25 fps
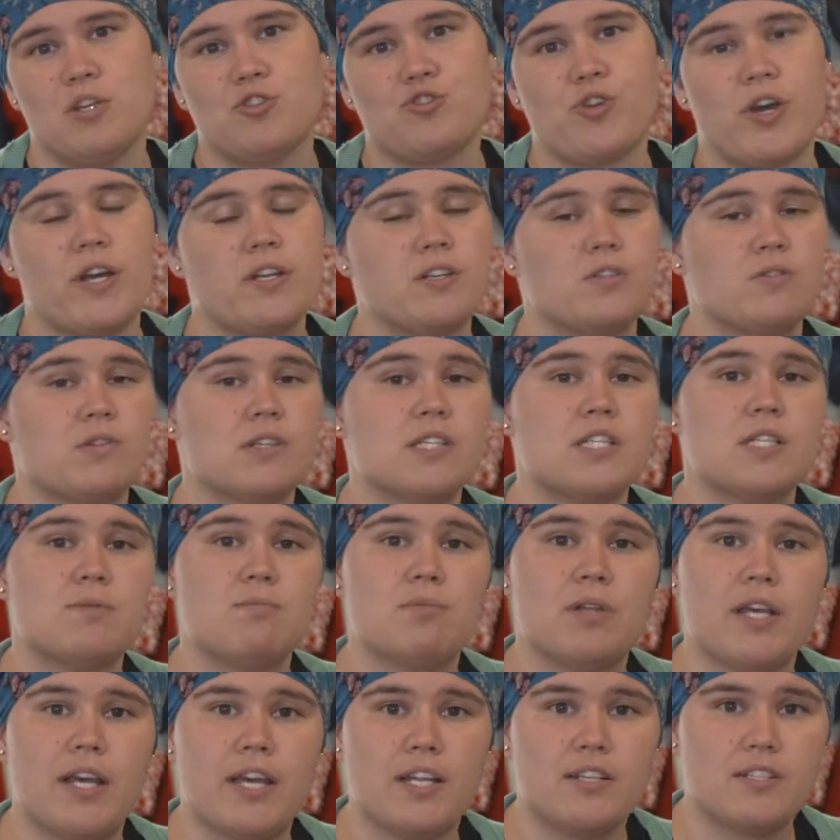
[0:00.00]
trying to
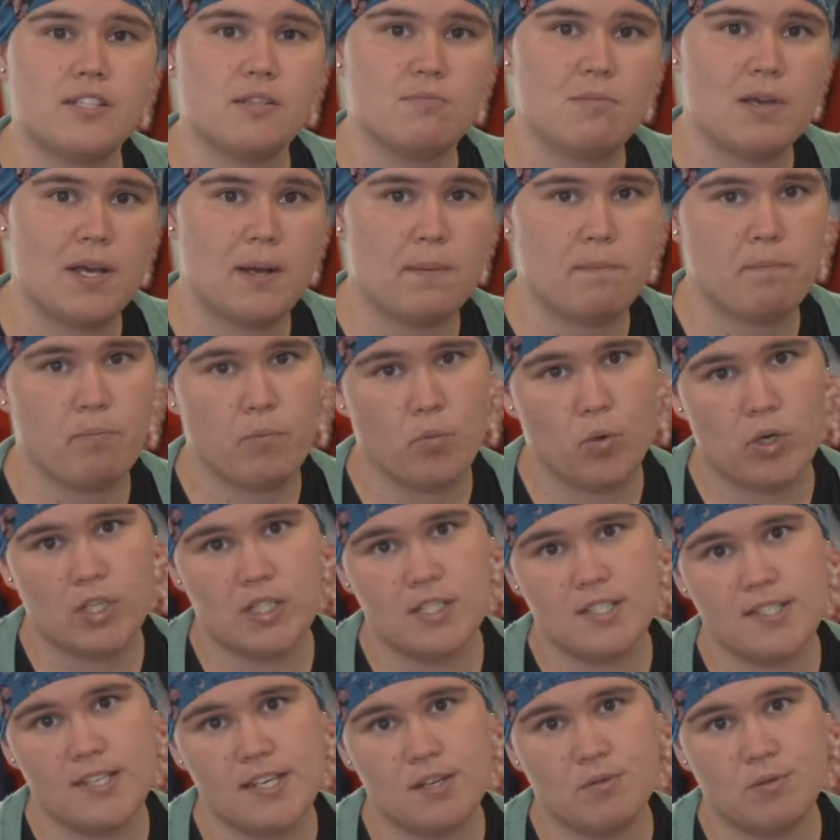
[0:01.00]
explain to me what
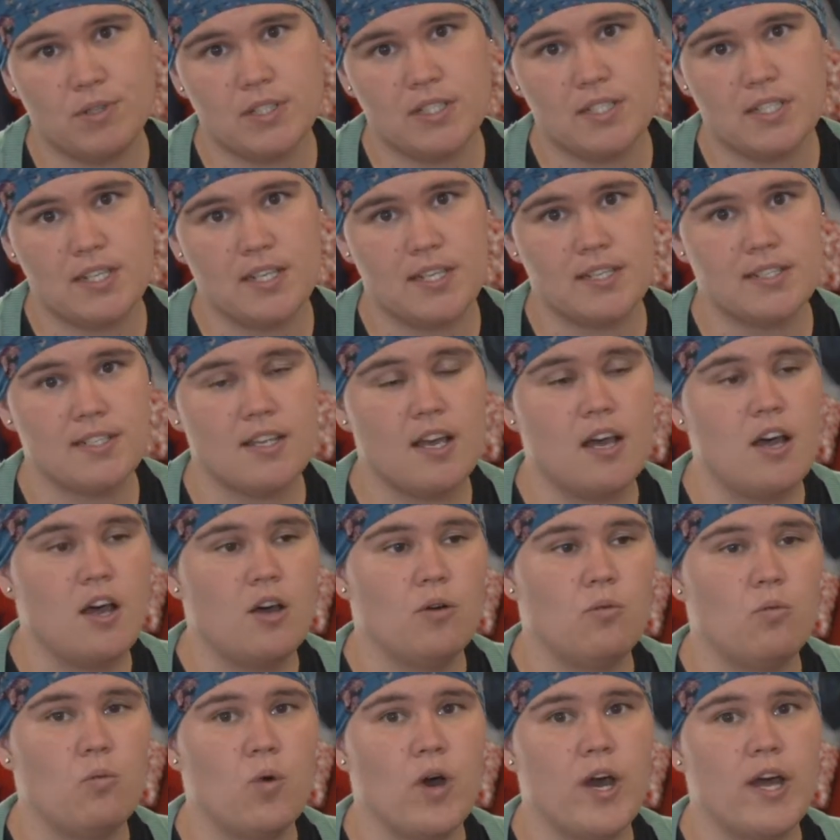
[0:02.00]
sequence is,
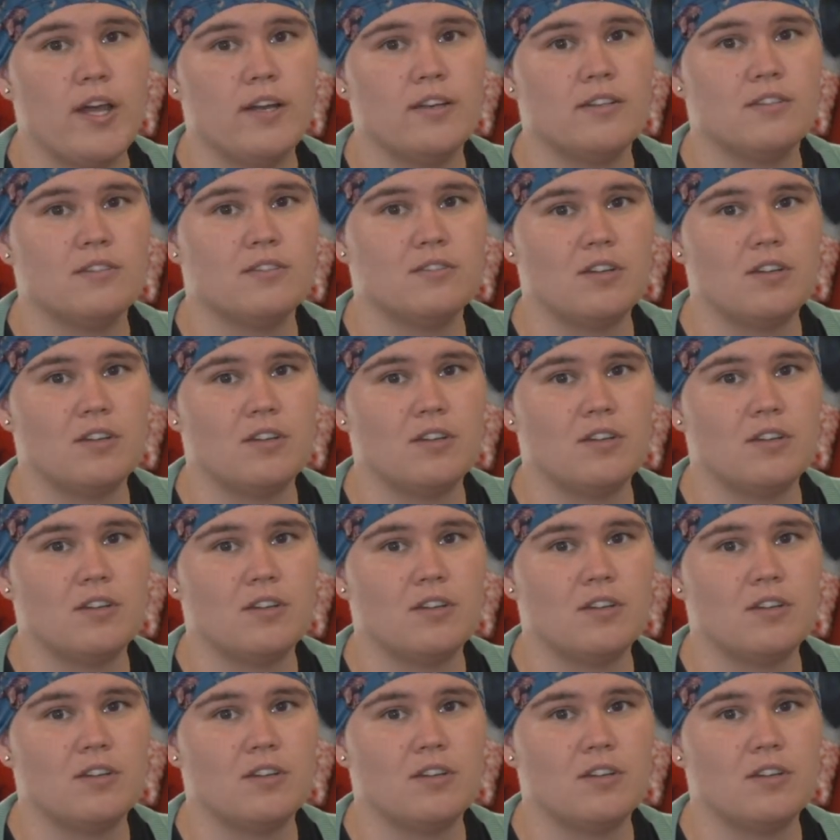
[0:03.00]
what